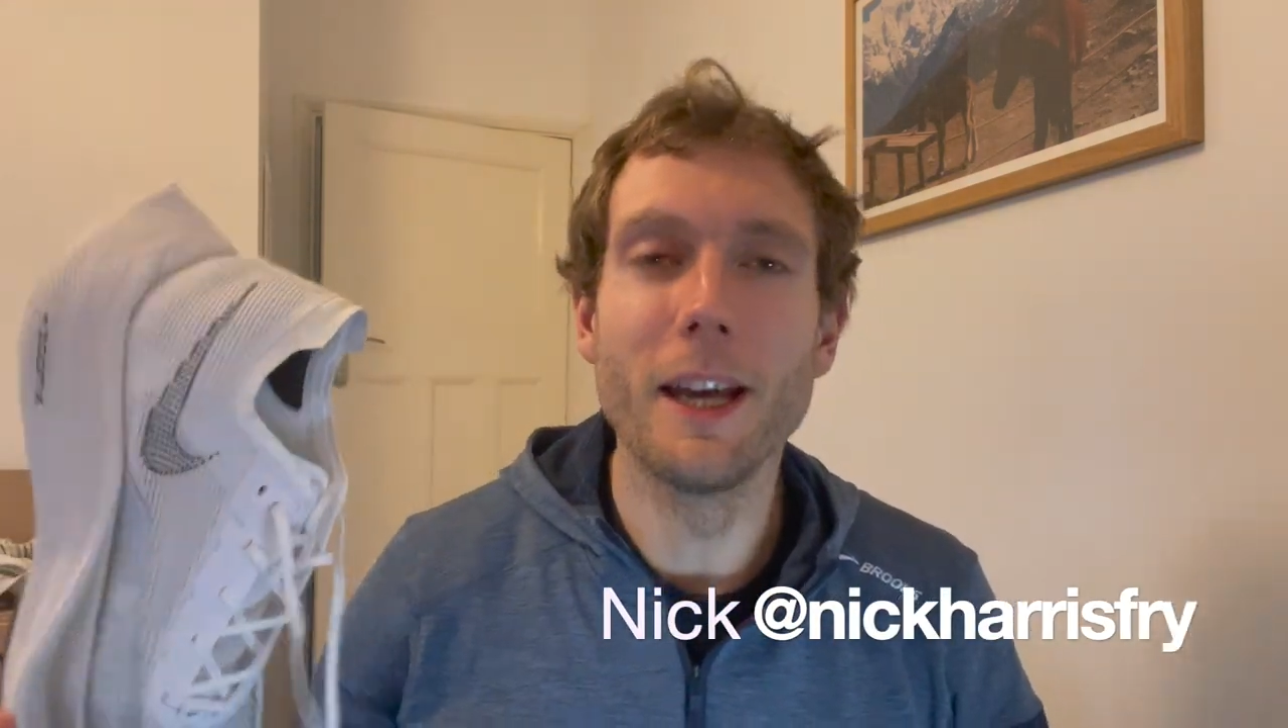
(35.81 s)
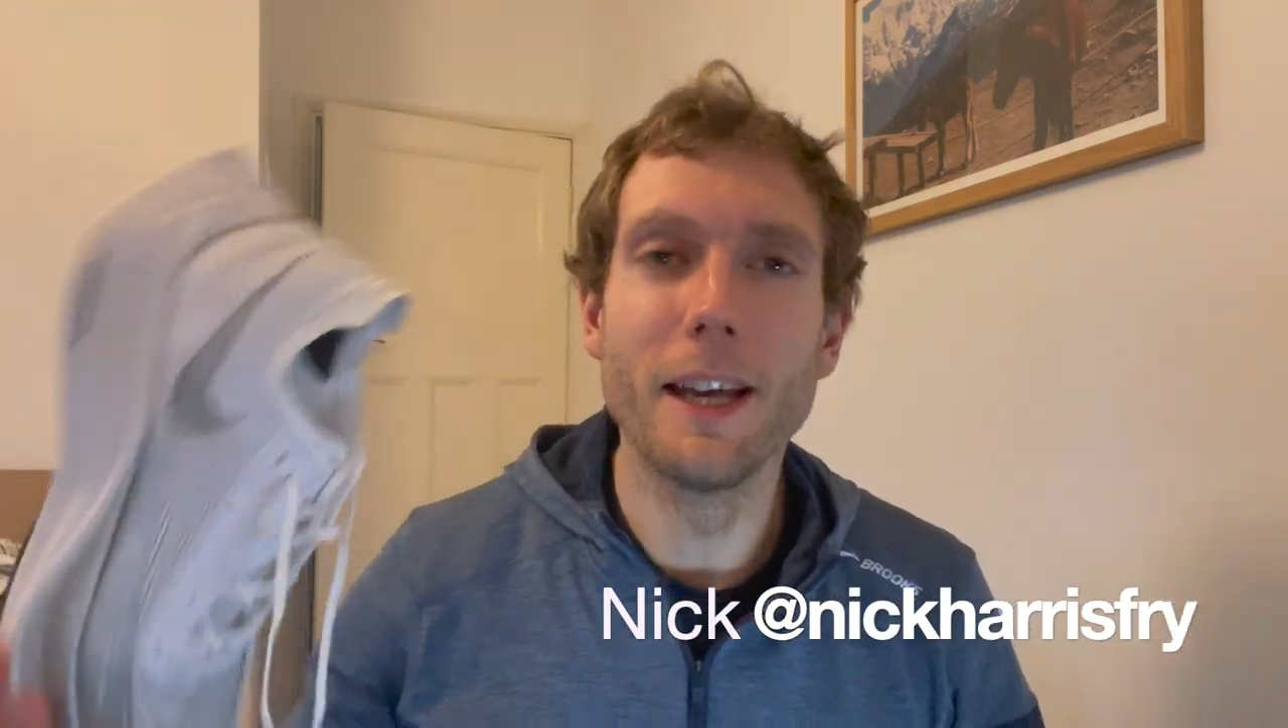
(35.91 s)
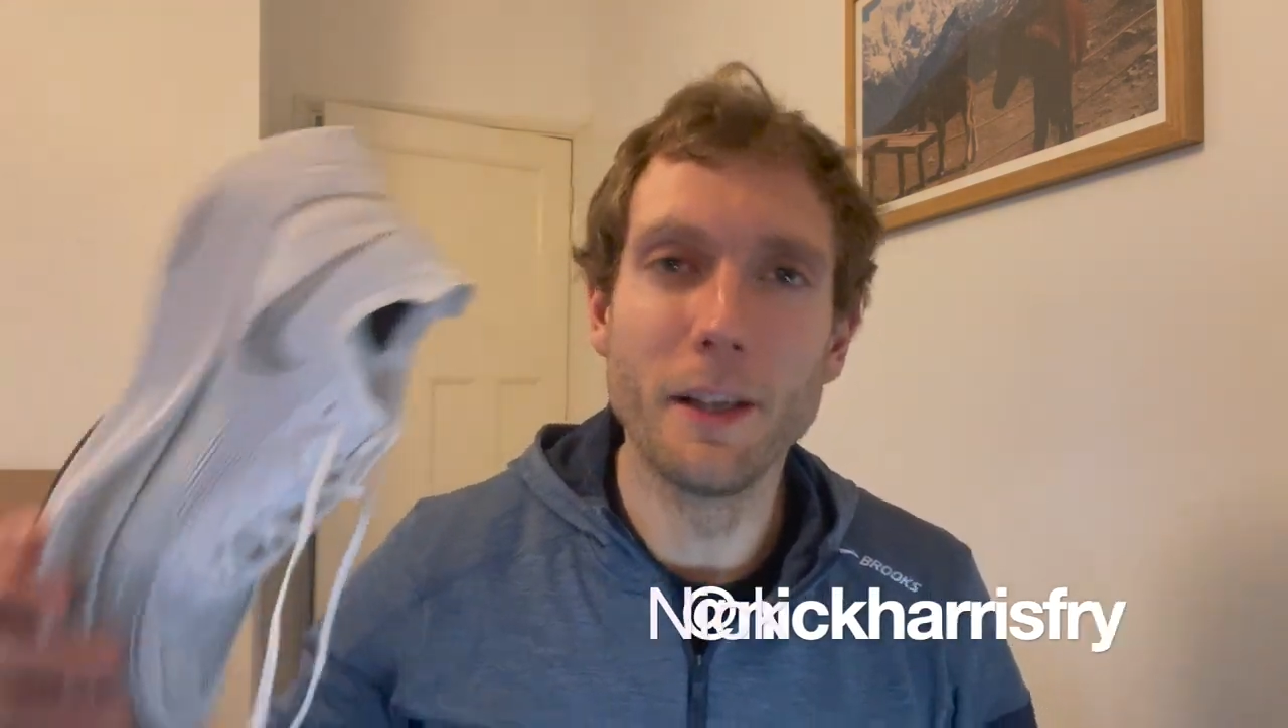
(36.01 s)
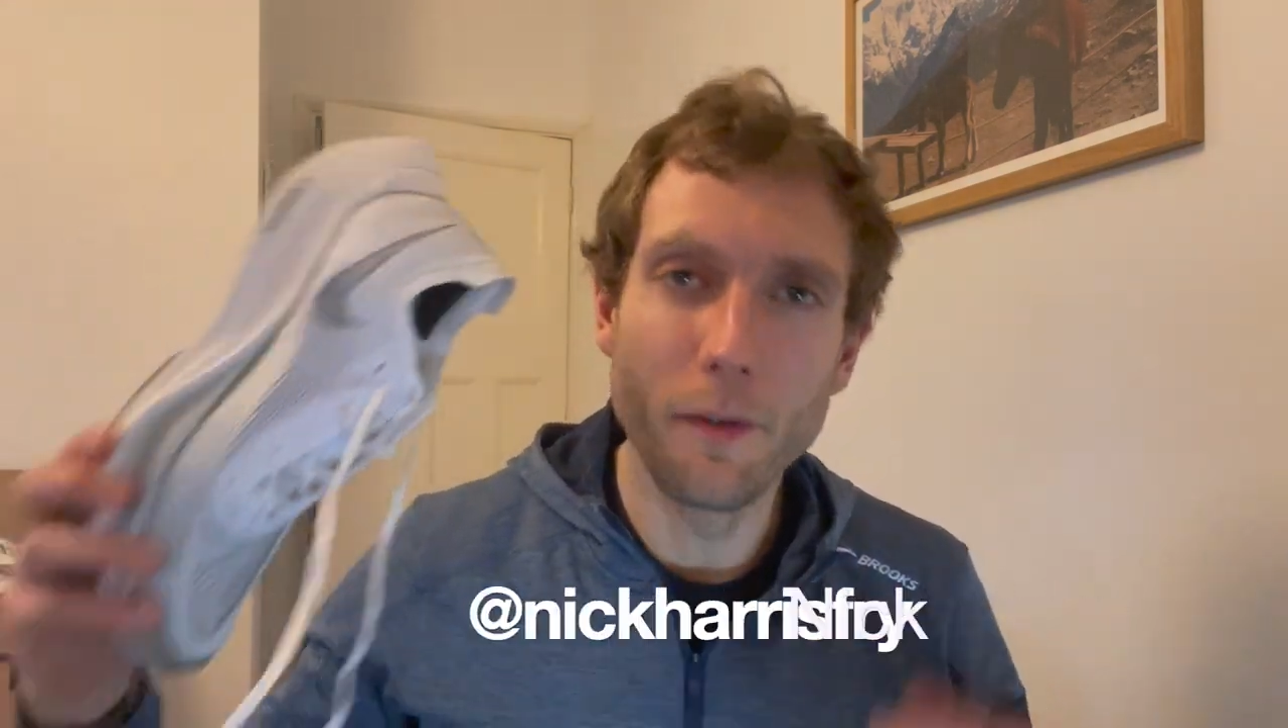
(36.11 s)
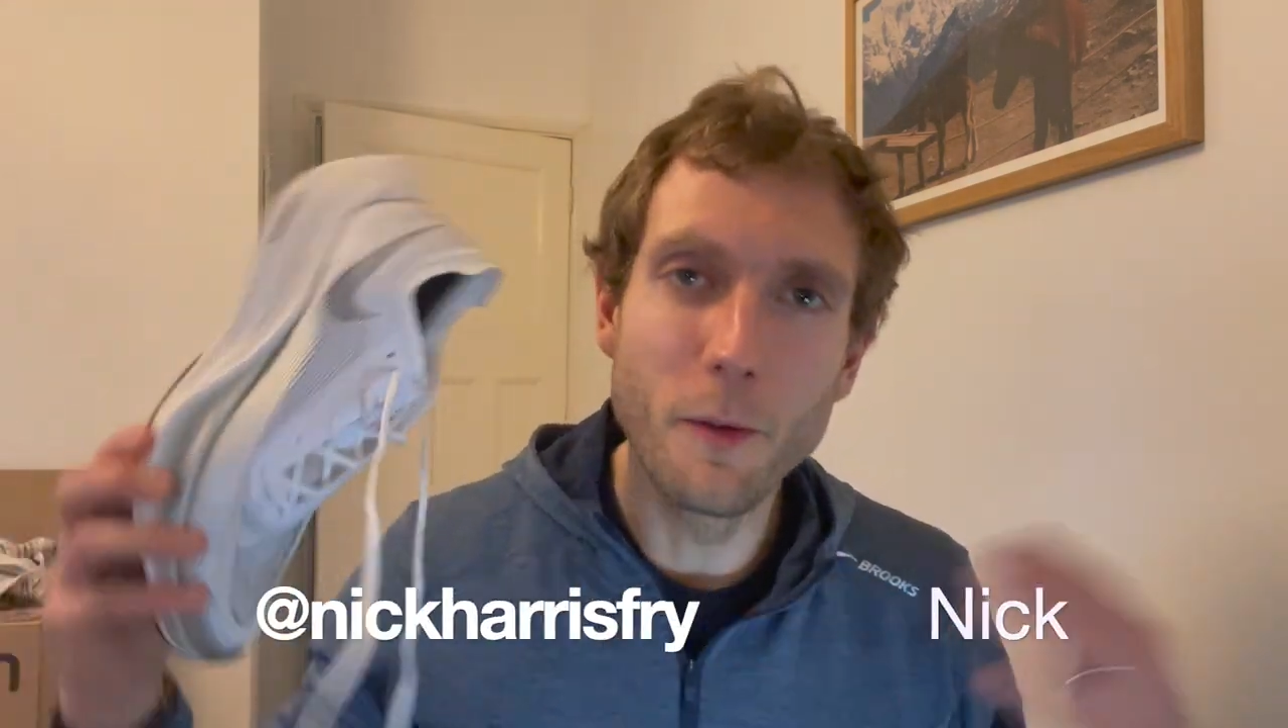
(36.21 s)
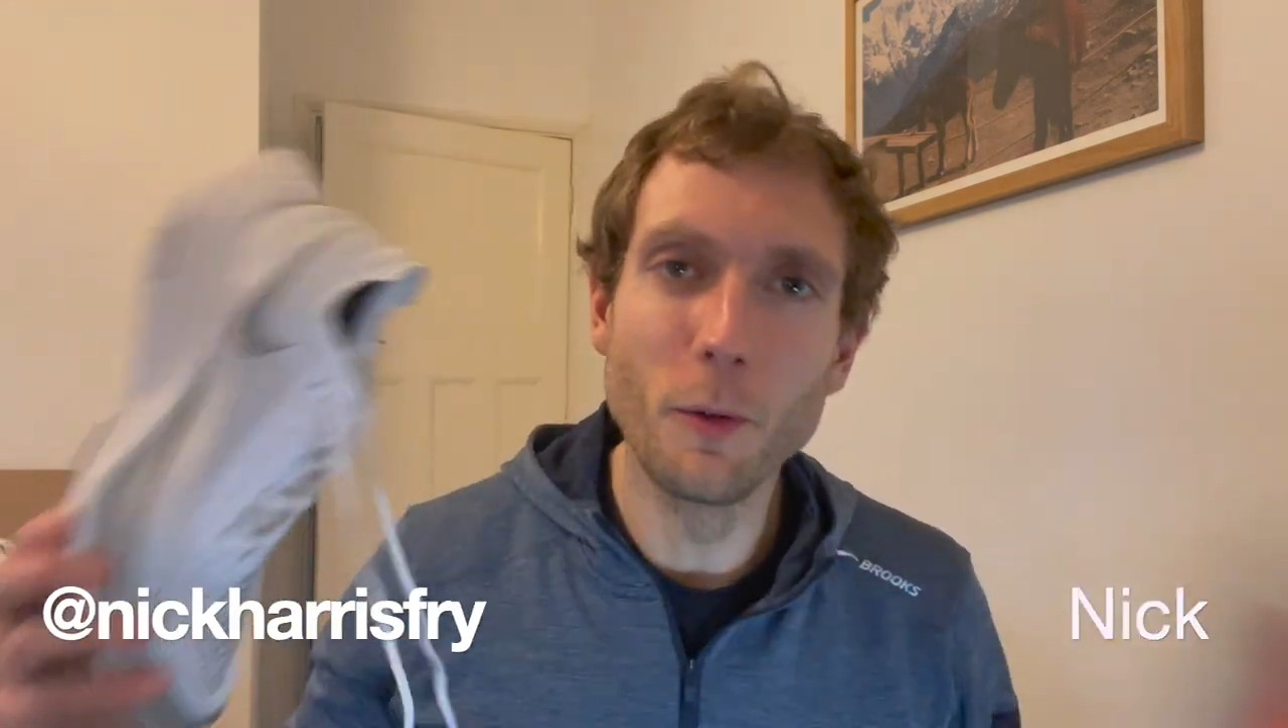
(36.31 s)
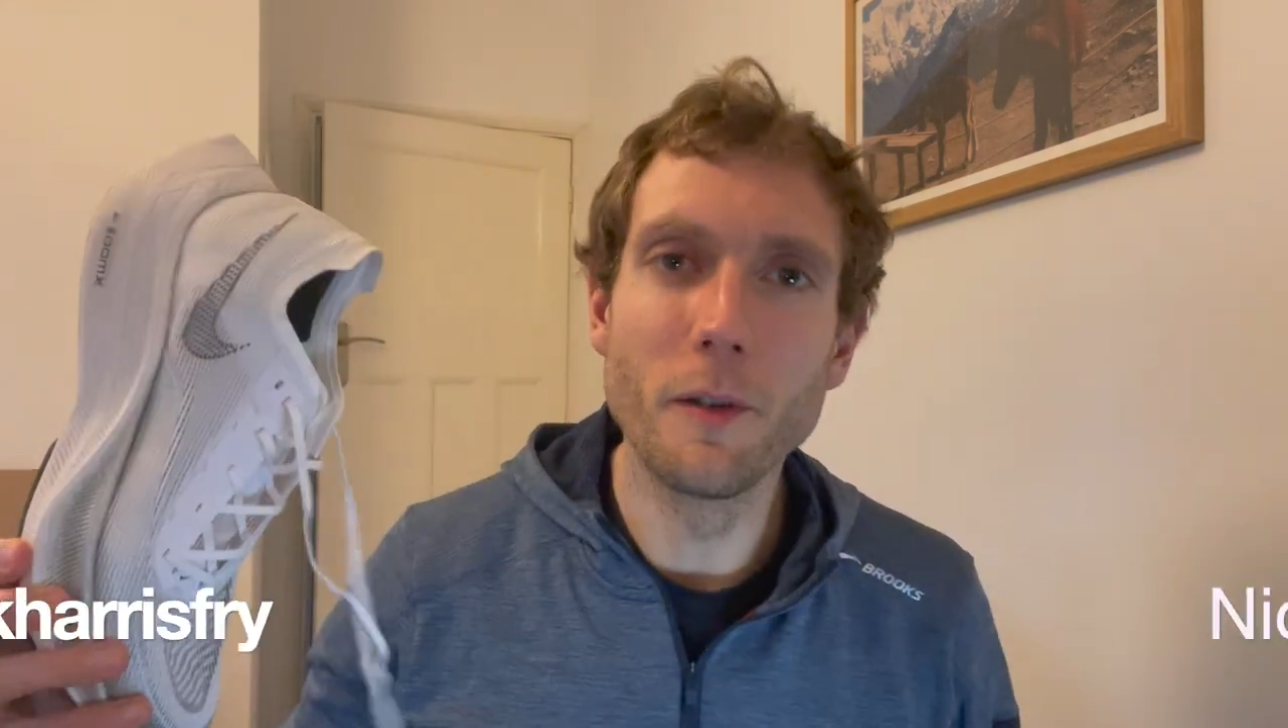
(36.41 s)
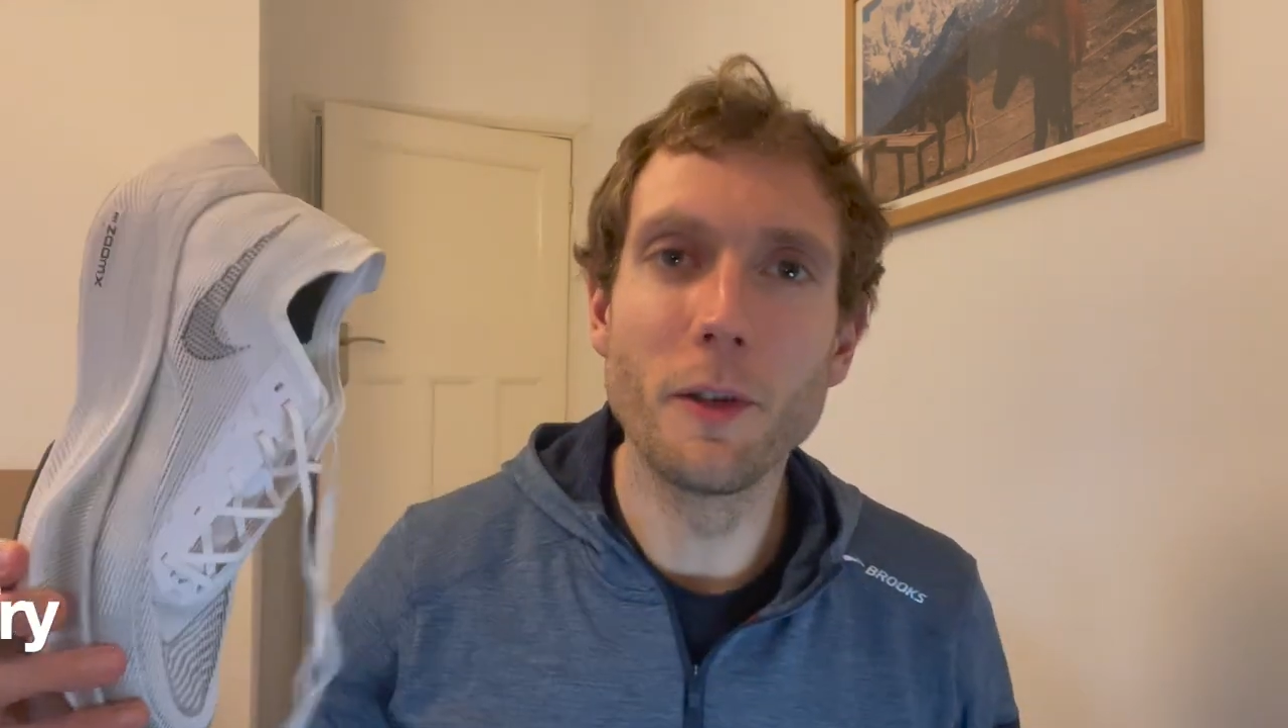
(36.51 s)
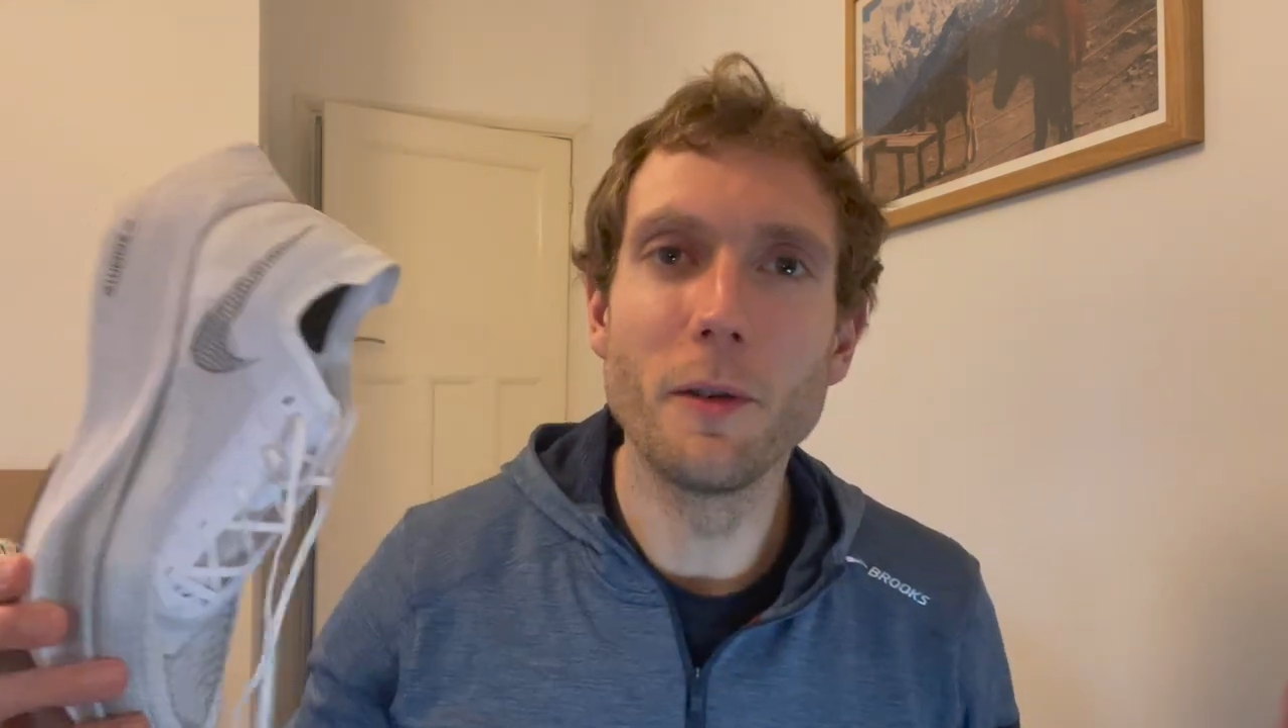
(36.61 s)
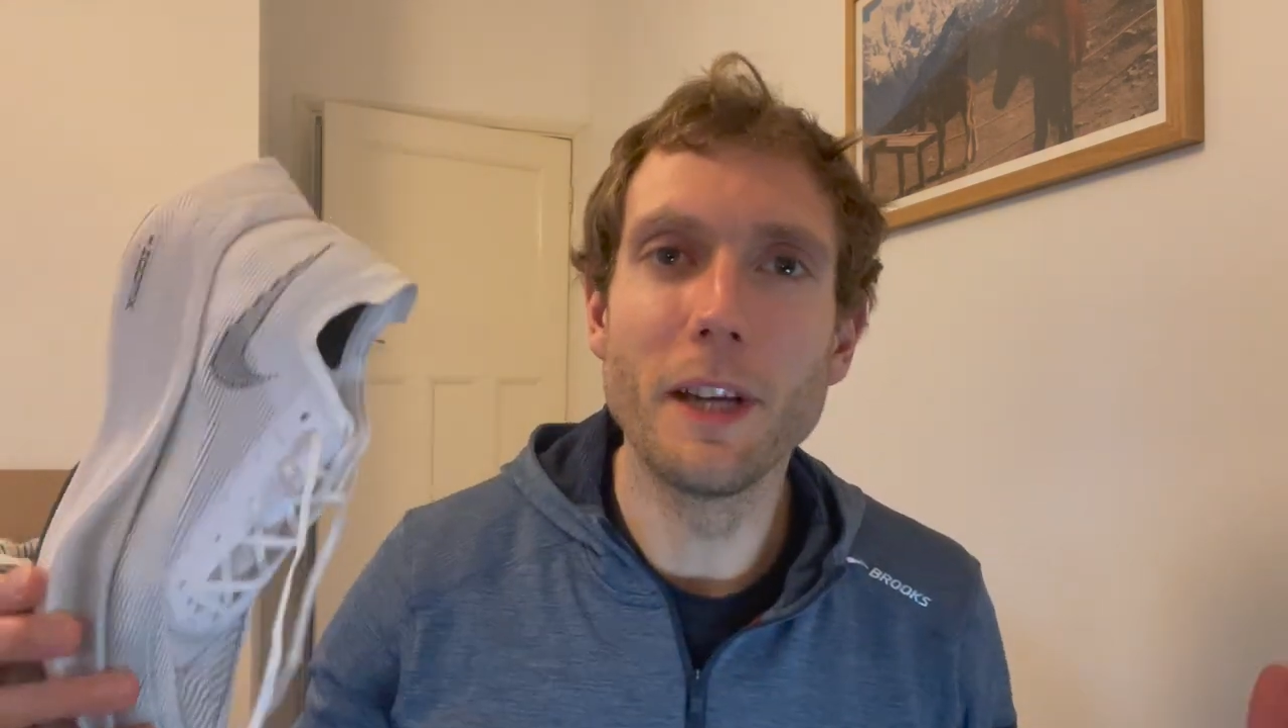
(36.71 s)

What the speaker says: in a full review